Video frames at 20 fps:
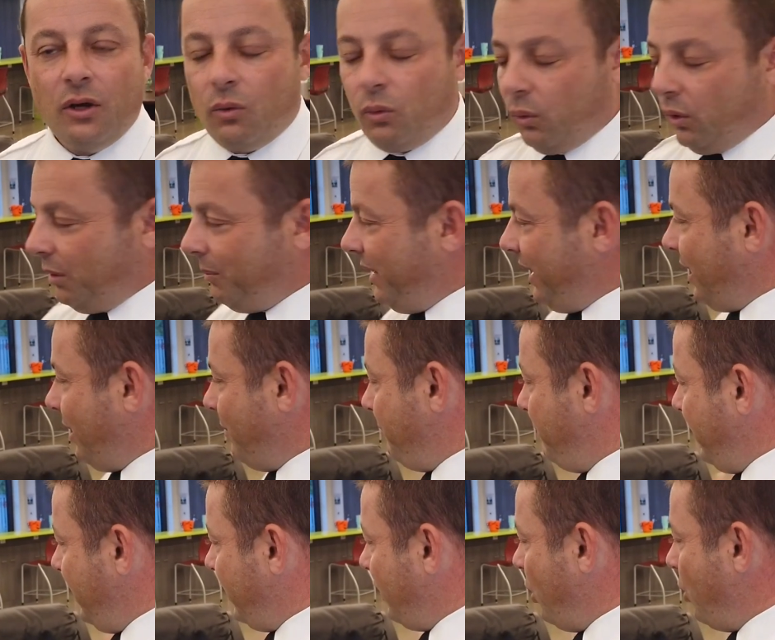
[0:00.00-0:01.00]
We wanted to make a
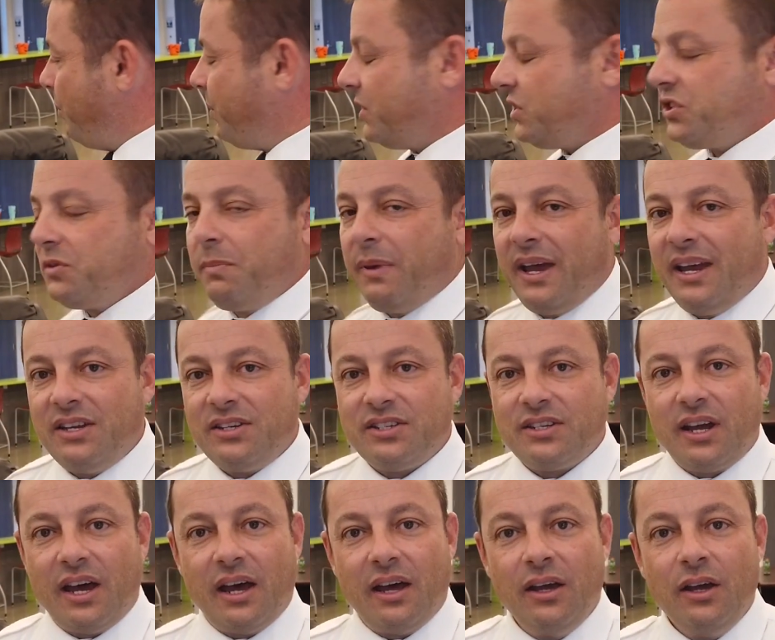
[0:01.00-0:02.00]
big open space.
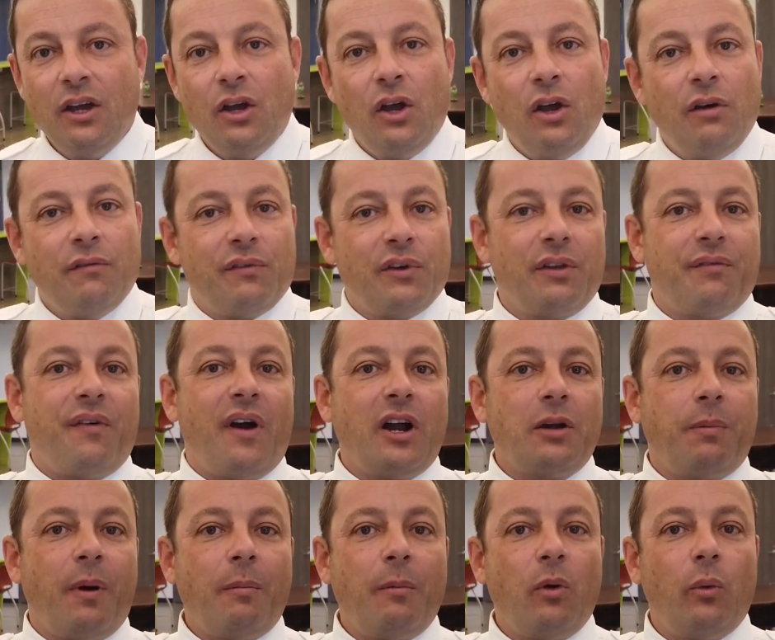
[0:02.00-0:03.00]
For the fire
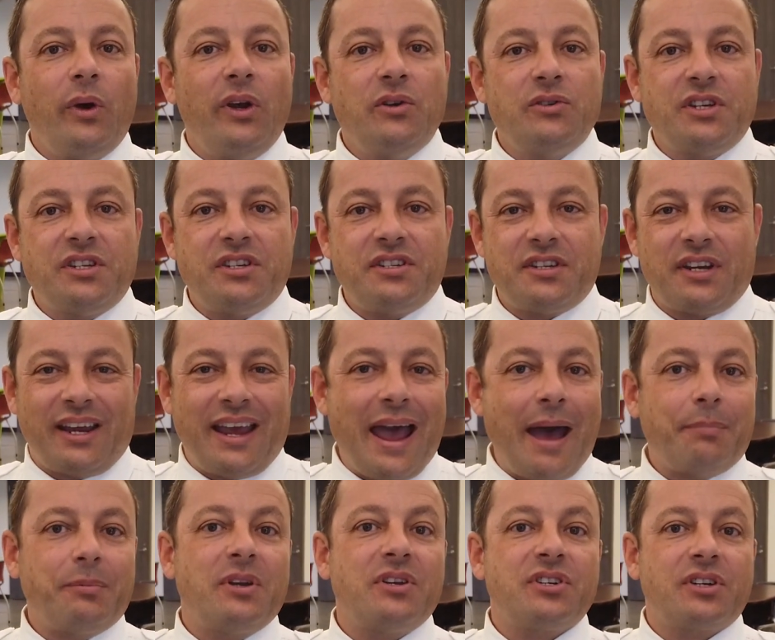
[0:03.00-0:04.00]
department, we use this as a
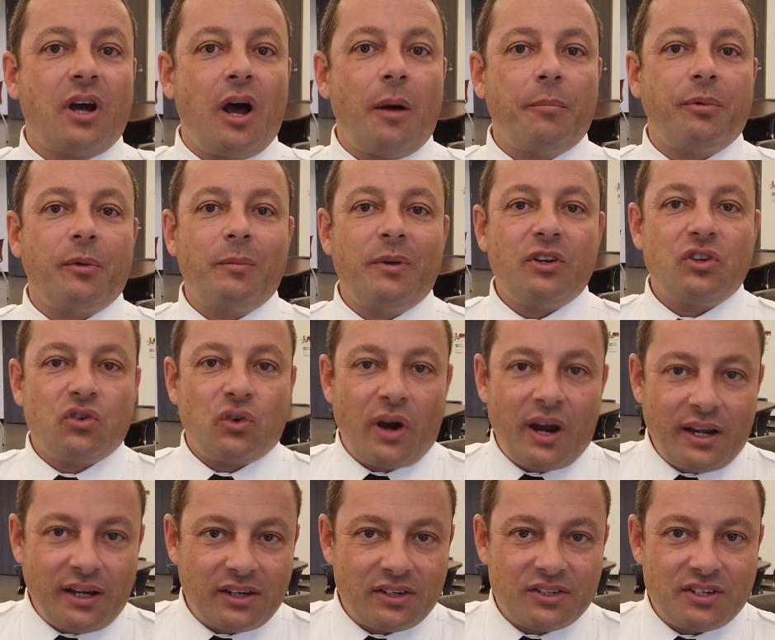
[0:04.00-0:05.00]
captain's complement
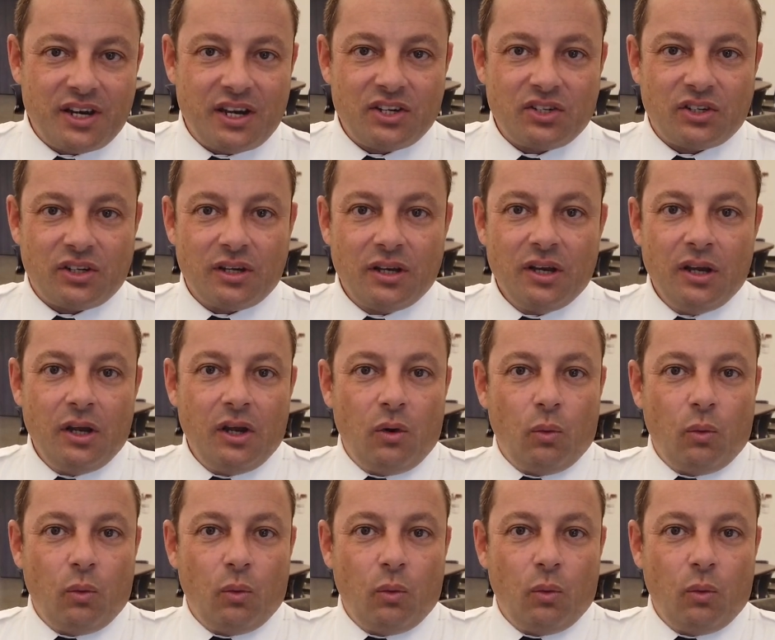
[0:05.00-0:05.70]
training station,